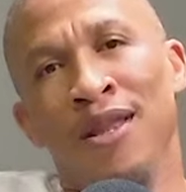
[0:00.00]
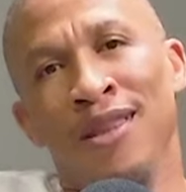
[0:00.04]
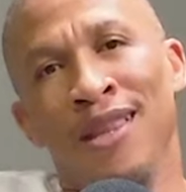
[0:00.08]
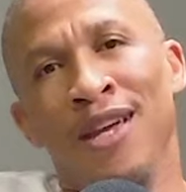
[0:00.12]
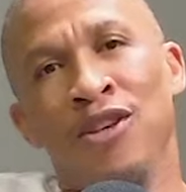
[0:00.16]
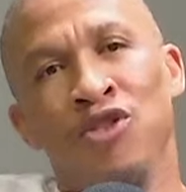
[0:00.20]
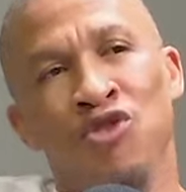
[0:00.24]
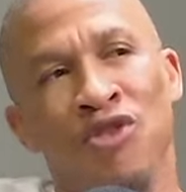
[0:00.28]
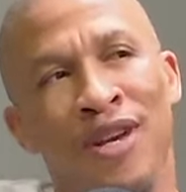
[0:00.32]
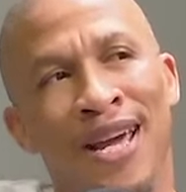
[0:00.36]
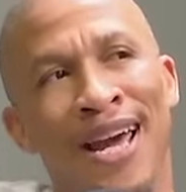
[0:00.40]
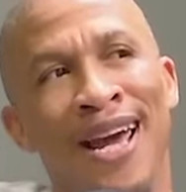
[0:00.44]

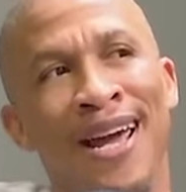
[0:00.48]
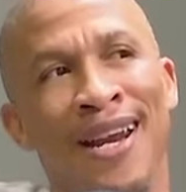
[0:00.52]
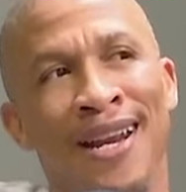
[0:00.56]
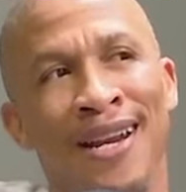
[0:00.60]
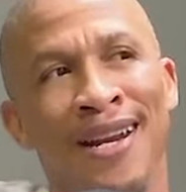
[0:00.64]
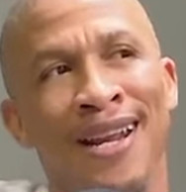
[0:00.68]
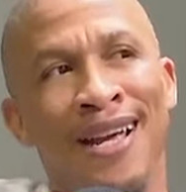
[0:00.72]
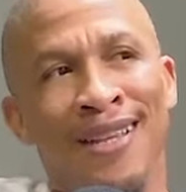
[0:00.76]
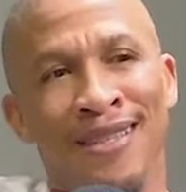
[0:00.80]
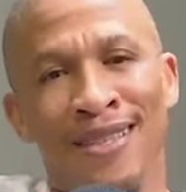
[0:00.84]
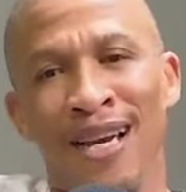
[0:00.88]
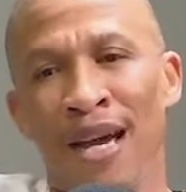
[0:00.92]
that you had in
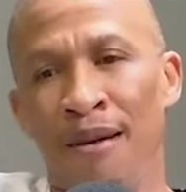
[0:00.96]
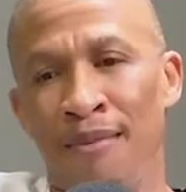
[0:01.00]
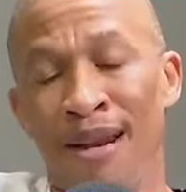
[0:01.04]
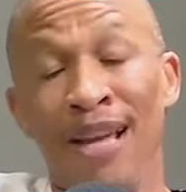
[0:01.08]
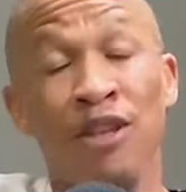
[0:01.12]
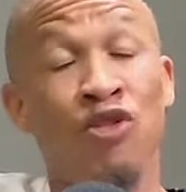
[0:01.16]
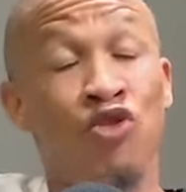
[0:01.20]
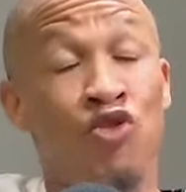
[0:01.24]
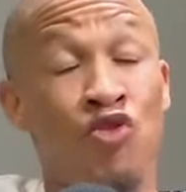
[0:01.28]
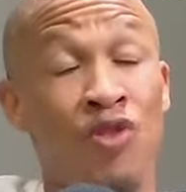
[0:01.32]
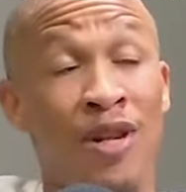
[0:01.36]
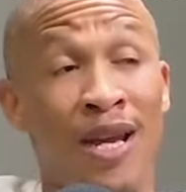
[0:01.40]
that time
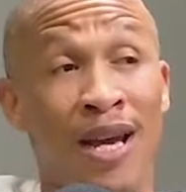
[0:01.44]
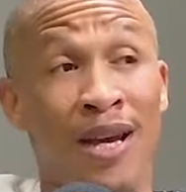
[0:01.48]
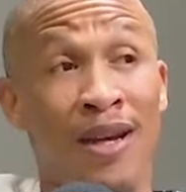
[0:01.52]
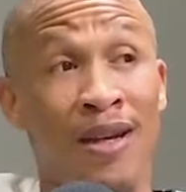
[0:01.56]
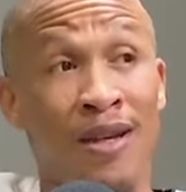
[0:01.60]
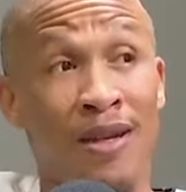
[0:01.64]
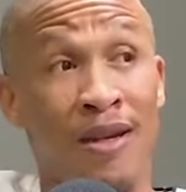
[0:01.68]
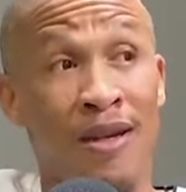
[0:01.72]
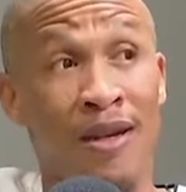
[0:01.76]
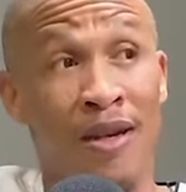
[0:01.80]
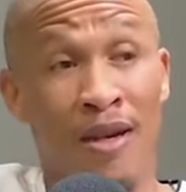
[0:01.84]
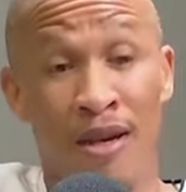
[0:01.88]
that junior
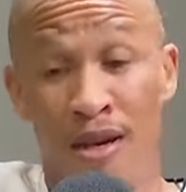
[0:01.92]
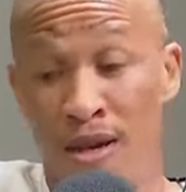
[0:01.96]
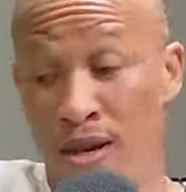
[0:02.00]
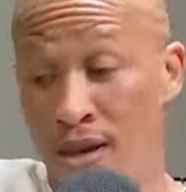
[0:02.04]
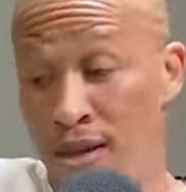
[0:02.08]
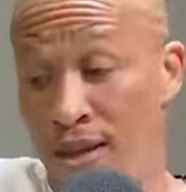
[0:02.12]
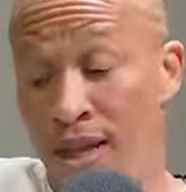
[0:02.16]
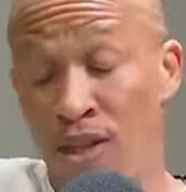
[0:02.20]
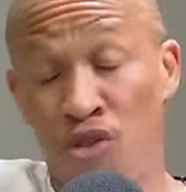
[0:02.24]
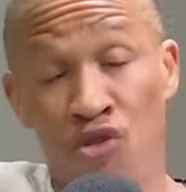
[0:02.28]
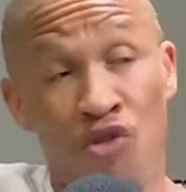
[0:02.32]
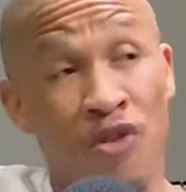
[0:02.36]

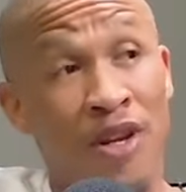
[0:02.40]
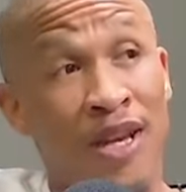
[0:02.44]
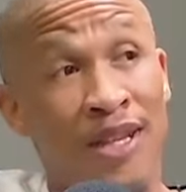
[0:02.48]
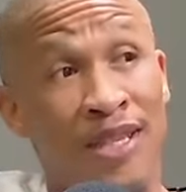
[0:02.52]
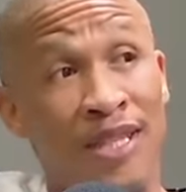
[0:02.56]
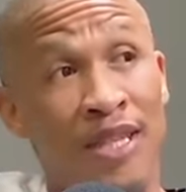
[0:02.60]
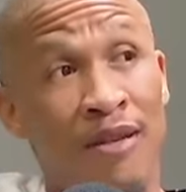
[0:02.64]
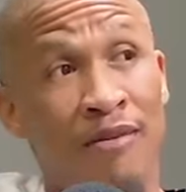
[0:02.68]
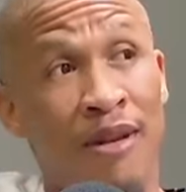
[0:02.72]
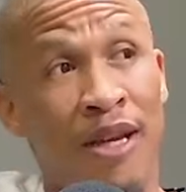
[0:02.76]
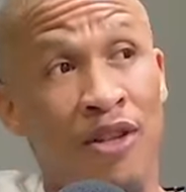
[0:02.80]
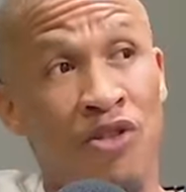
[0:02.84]
that junior
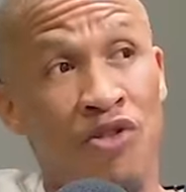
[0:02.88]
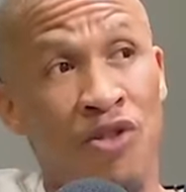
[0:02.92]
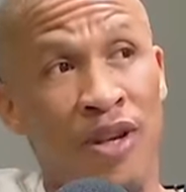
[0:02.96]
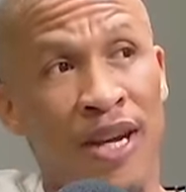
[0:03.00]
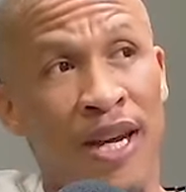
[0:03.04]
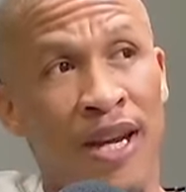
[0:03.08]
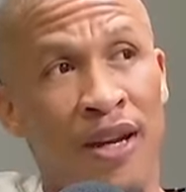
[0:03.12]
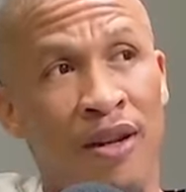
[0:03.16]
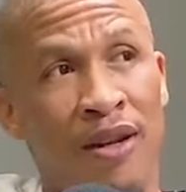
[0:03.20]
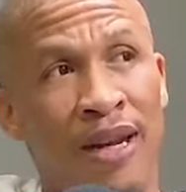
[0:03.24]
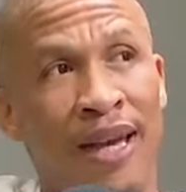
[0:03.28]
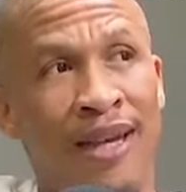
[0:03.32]
team that you
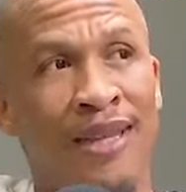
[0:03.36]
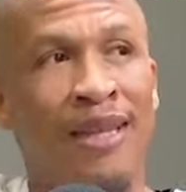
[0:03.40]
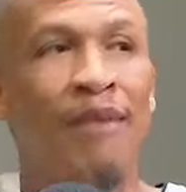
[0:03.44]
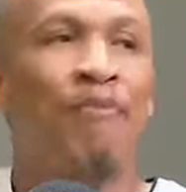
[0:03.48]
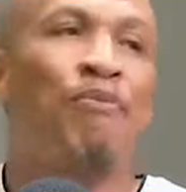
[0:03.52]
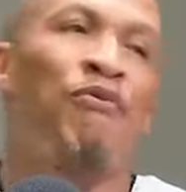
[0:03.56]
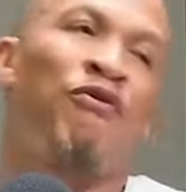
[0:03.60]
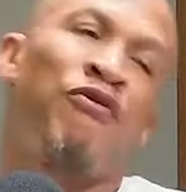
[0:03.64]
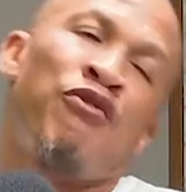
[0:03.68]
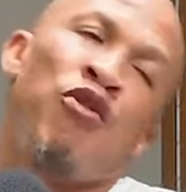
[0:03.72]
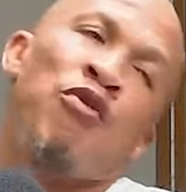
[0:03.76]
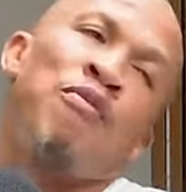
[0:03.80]
had like the
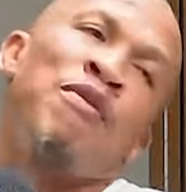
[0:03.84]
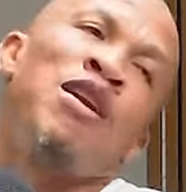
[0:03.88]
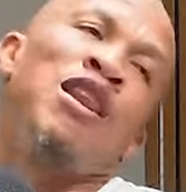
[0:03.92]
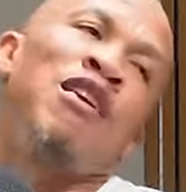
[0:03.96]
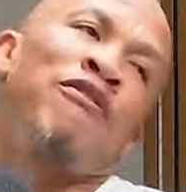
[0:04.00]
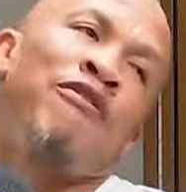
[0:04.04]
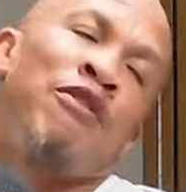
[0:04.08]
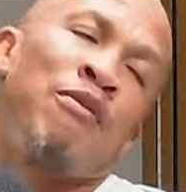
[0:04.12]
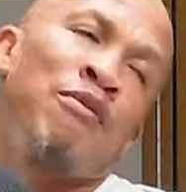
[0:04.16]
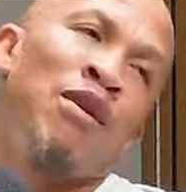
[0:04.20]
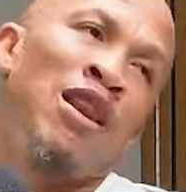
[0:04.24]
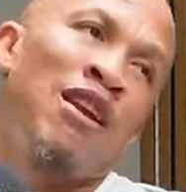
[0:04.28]
familiar
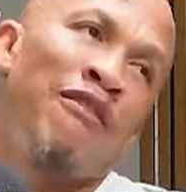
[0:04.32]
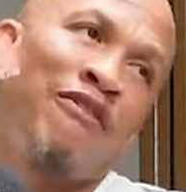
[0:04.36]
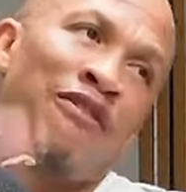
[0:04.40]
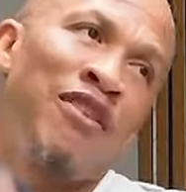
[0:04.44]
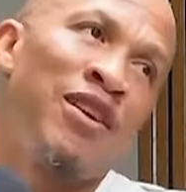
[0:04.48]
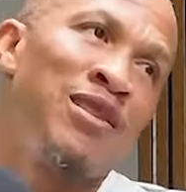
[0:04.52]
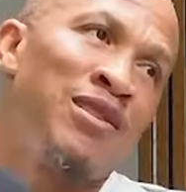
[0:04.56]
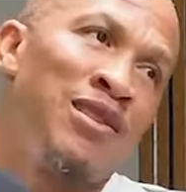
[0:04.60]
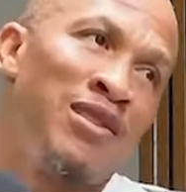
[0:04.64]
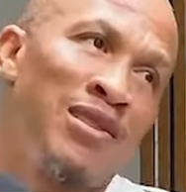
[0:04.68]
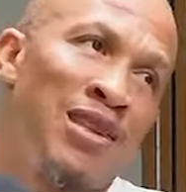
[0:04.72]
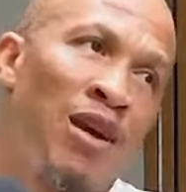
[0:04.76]
familiar
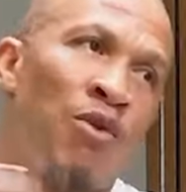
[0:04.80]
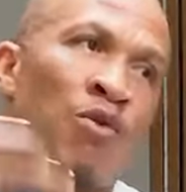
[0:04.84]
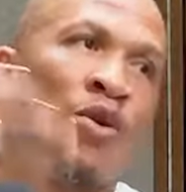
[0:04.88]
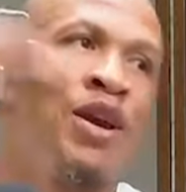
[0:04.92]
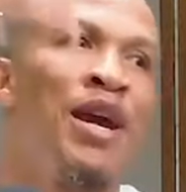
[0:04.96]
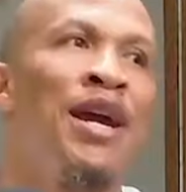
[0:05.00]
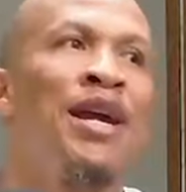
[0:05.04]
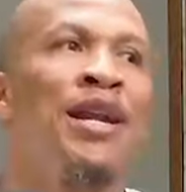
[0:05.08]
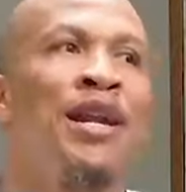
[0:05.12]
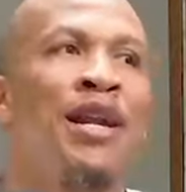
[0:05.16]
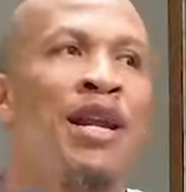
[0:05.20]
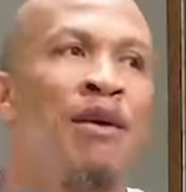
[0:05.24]
faces that we
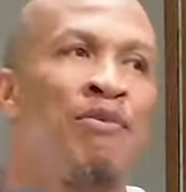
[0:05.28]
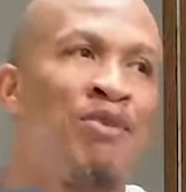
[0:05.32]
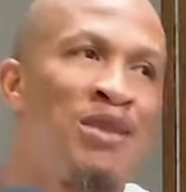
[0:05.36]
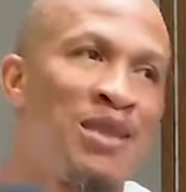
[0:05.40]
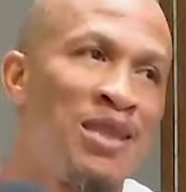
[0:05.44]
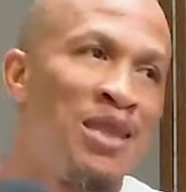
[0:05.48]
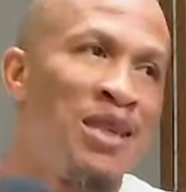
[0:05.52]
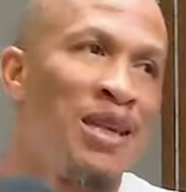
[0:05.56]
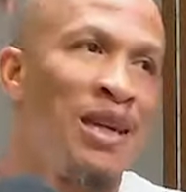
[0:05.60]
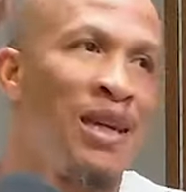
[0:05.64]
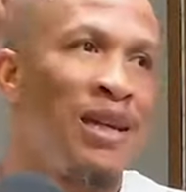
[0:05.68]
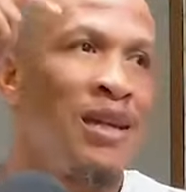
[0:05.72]
ended up
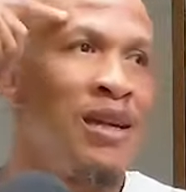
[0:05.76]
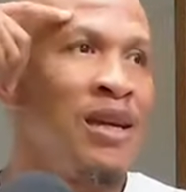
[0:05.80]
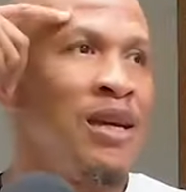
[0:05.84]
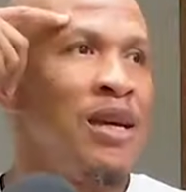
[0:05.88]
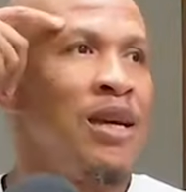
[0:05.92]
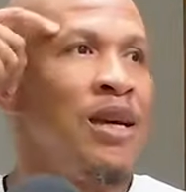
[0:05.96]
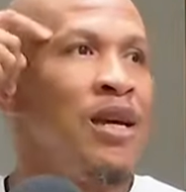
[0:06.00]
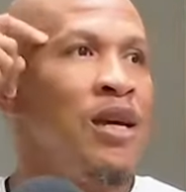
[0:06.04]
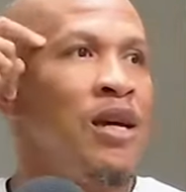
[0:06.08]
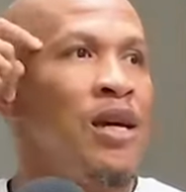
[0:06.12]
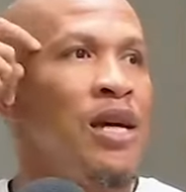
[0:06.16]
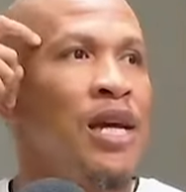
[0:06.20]
seeing
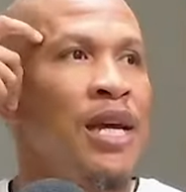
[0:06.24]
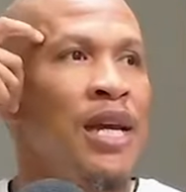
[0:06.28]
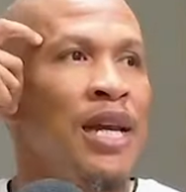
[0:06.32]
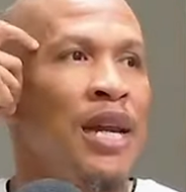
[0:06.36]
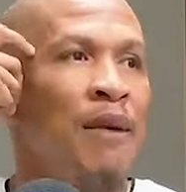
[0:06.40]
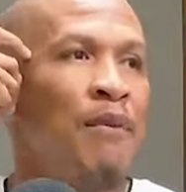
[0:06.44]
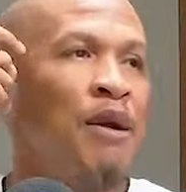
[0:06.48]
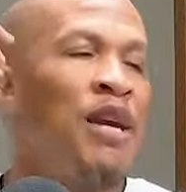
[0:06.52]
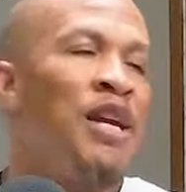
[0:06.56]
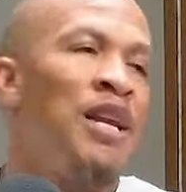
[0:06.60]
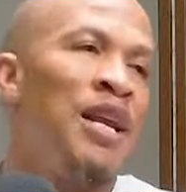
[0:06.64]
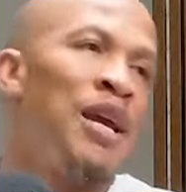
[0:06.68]
in
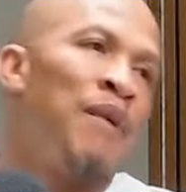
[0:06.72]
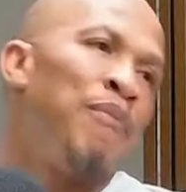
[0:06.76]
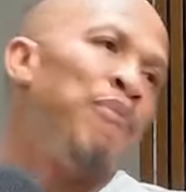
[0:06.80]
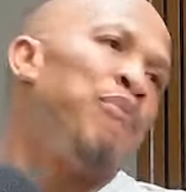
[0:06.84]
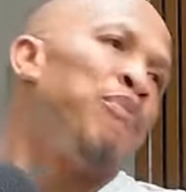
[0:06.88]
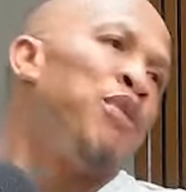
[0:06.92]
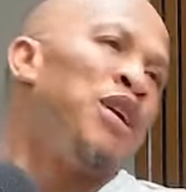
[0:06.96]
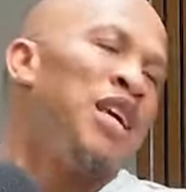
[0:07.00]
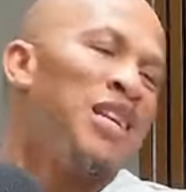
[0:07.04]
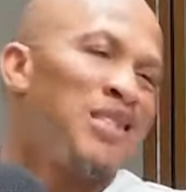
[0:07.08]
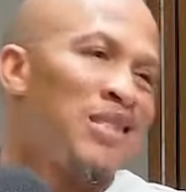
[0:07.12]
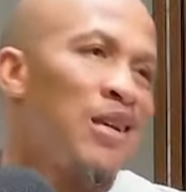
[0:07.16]
the in a
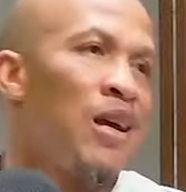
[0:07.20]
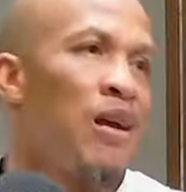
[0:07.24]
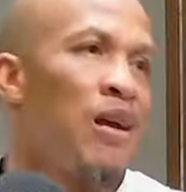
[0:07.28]
psl